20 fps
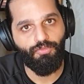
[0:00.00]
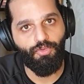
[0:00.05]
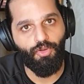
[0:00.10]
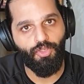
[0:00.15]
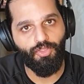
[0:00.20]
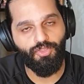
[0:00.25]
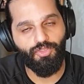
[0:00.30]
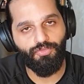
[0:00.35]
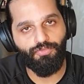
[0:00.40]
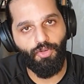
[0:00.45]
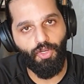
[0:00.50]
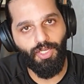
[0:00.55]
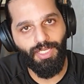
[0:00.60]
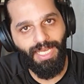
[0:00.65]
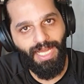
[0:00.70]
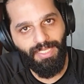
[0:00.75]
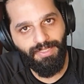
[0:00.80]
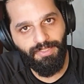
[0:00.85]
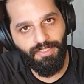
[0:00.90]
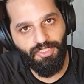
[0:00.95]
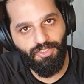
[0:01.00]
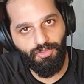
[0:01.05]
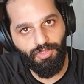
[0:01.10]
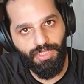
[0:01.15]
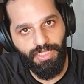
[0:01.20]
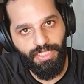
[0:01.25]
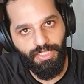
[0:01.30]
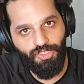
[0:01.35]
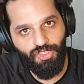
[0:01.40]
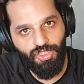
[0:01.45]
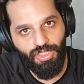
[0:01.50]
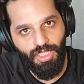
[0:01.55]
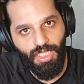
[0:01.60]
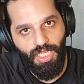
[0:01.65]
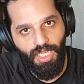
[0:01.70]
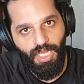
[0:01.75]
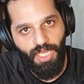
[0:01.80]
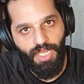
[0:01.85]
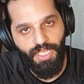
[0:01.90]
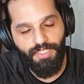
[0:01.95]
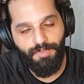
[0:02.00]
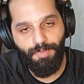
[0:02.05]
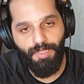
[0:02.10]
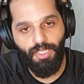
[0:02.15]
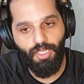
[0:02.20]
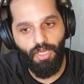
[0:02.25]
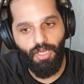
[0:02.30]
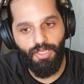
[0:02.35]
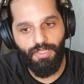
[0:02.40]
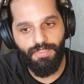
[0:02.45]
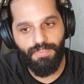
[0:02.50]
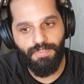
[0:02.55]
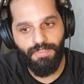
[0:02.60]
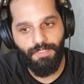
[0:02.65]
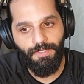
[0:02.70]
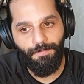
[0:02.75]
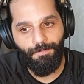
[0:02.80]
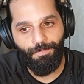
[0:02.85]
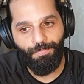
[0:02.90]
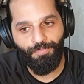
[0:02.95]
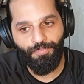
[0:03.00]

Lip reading: for classes to teach, is because